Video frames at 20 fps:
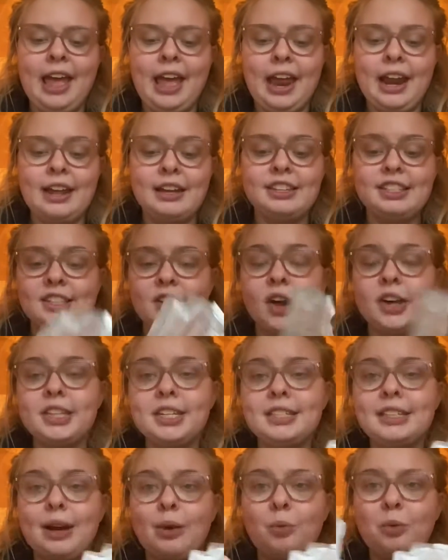and I saw
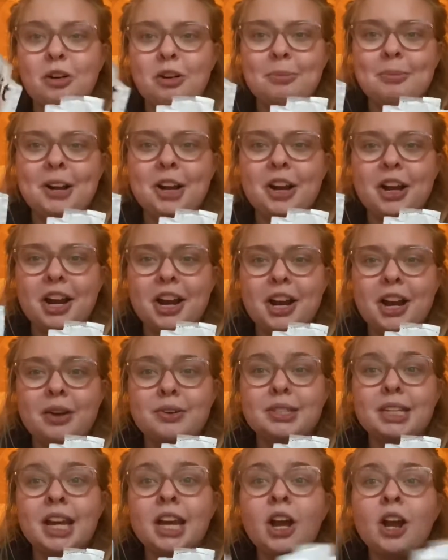these at Walmart and I
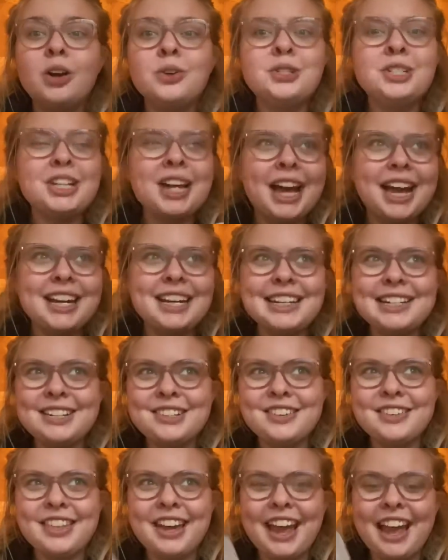was like, oh shit, I didn't
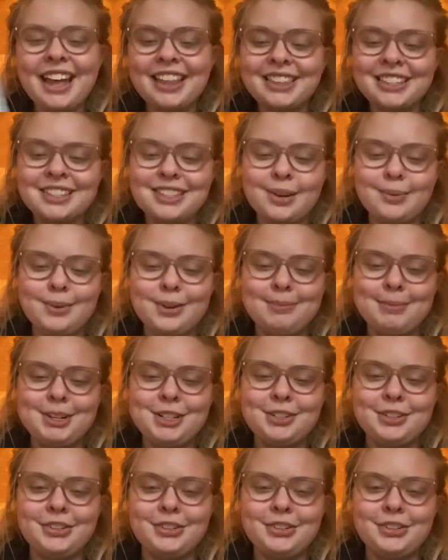know they had these at Walmart.